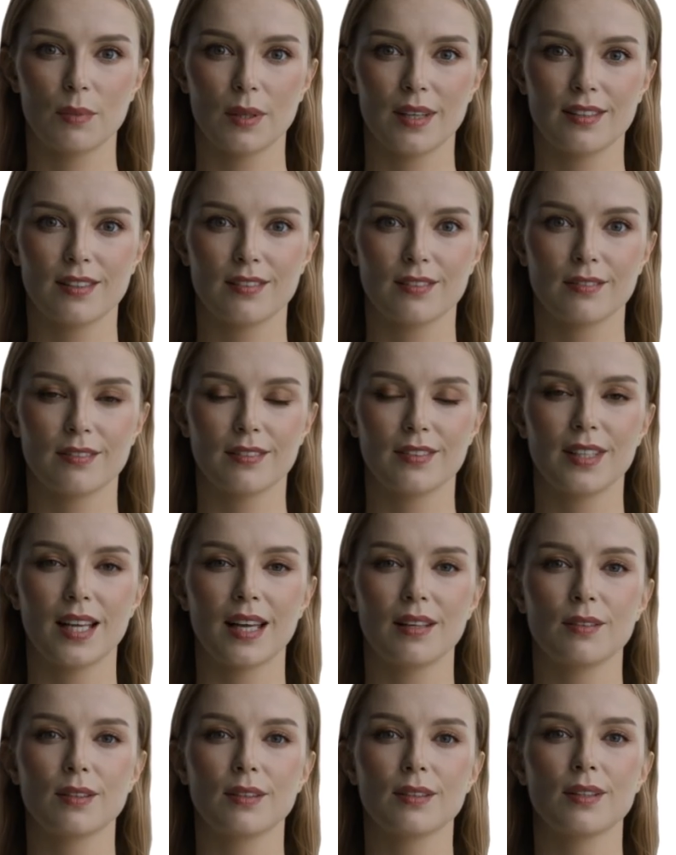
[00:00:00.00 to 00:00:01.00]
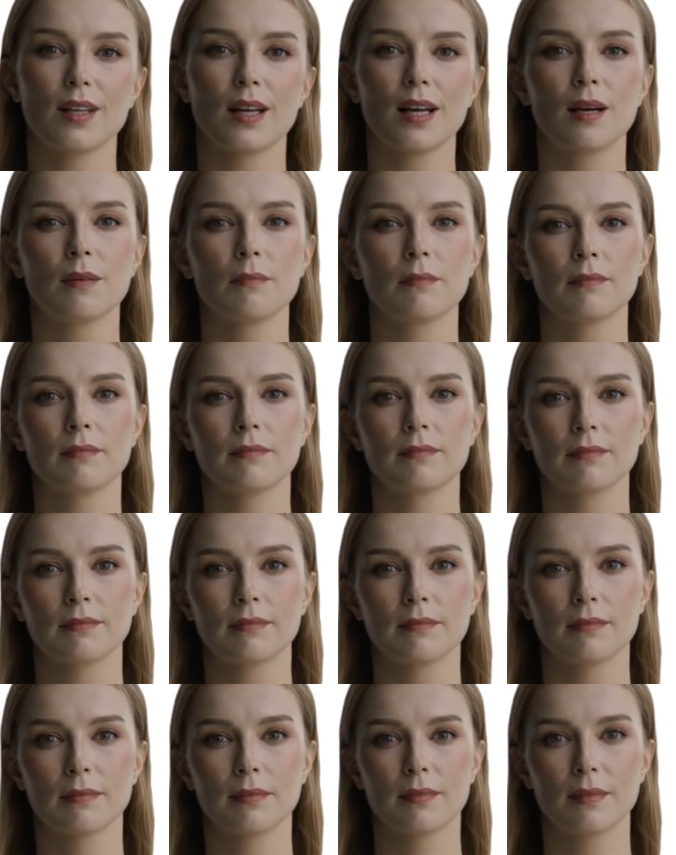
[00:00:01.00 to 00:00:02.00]
Eastern Standard Time.
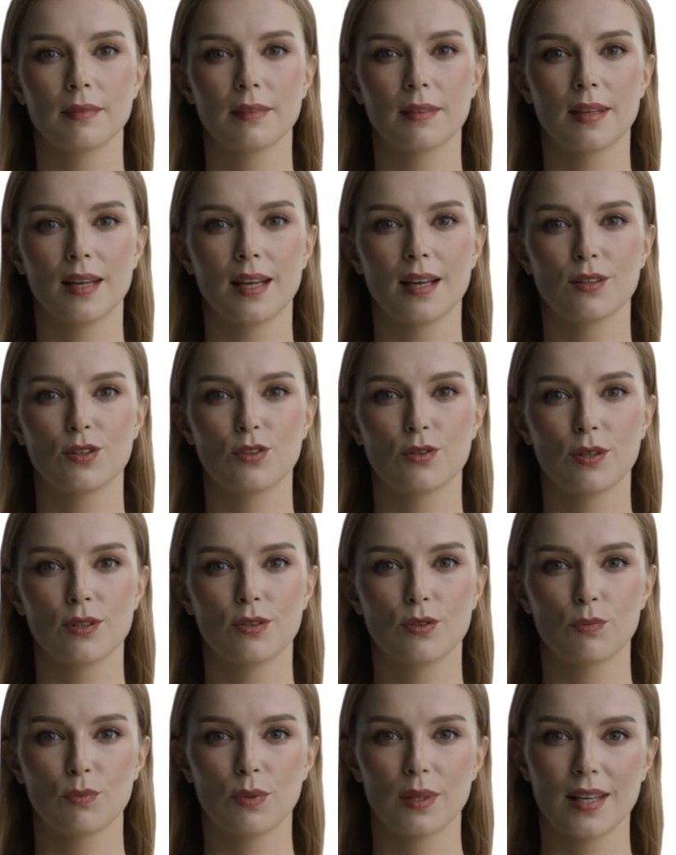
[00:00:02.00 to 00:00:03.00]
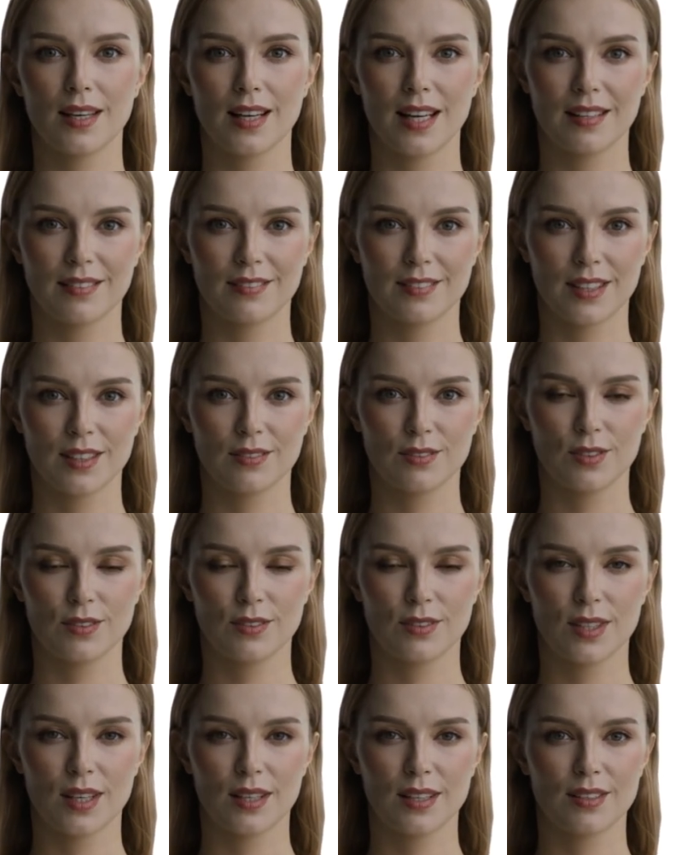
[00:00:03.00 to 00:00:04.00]
Enjoy your weekend and
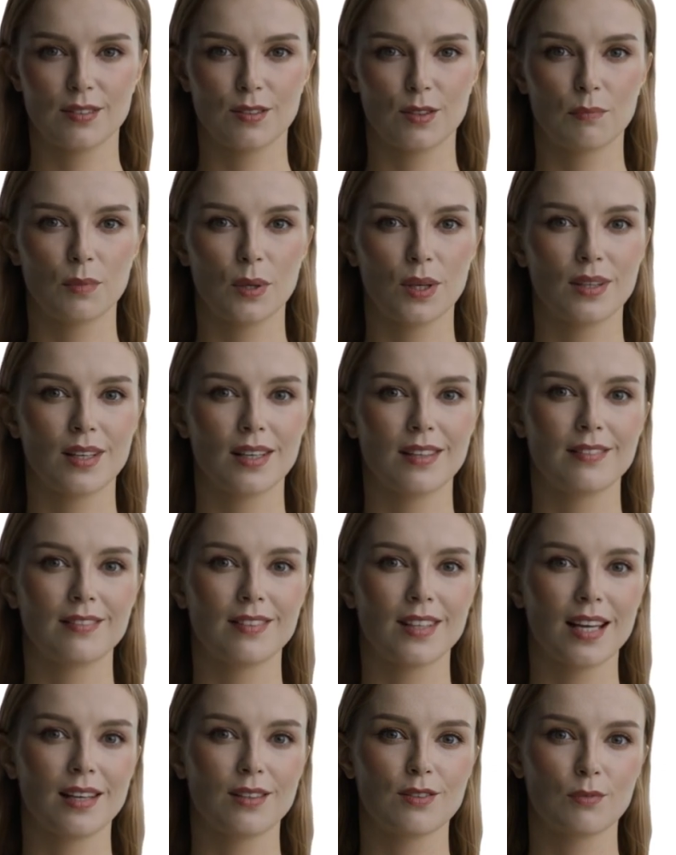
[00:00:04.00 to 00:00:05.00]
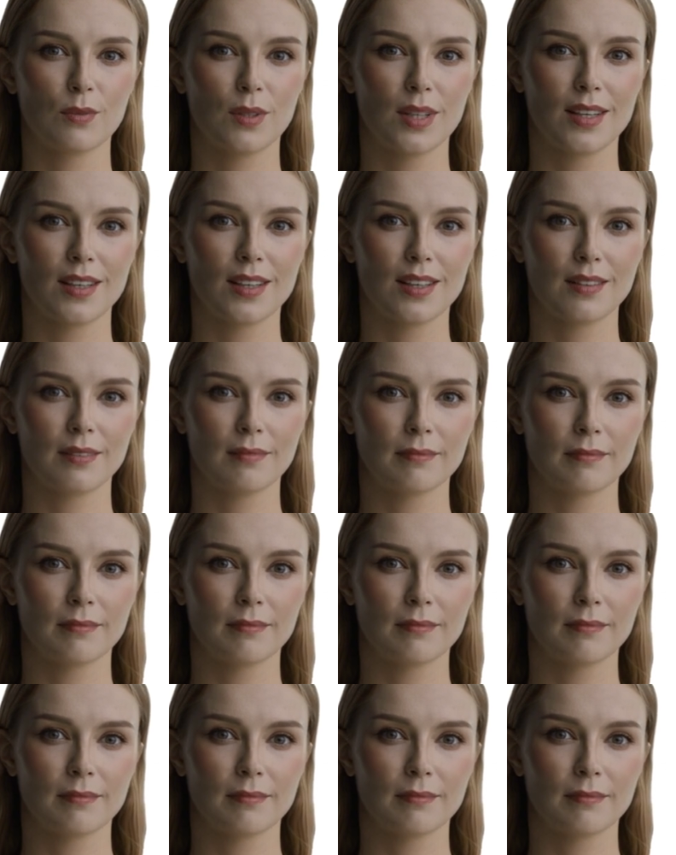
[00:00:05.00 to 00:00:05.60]
good luck in the markets next week.